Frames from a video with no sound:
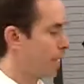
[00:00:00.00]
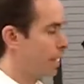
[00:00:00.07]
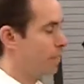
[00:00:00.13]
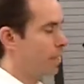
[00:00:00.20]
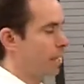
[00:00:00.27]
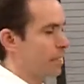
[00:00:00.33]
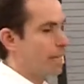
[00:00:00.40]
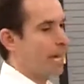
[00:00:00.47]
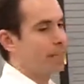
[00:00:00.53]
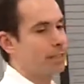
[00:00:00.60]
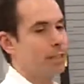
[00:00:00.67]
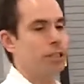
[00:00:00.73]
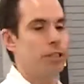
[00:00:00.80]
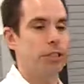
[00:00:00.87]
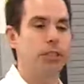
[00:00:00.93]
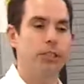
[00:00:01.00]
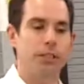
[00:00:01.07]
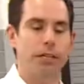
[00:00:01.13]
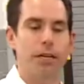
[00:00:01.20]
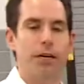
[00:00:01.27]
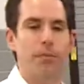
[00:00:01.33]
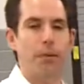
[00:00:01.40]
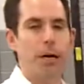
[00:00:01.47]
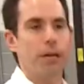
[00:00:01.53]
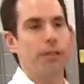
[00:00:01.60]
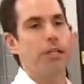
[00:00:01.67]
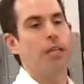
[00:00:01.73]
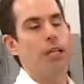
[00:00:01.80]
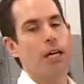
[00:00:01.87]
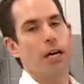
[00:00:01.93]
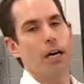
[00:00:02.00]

and that gas engine needs to help out